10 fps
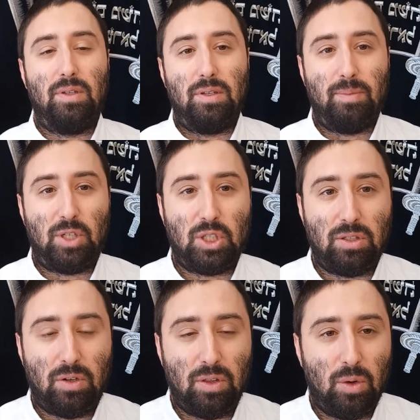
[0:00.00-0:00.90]
especially
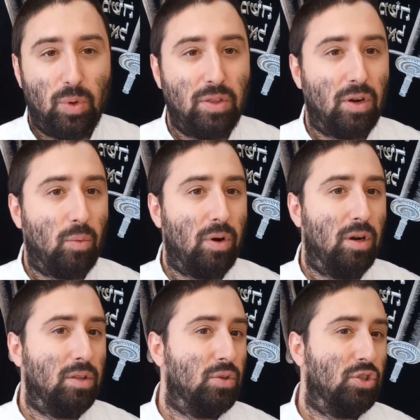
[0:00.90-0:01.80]
during the winter. I wear an
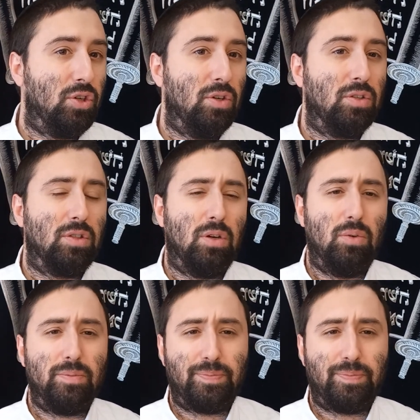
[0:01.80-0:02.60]
undershirt, so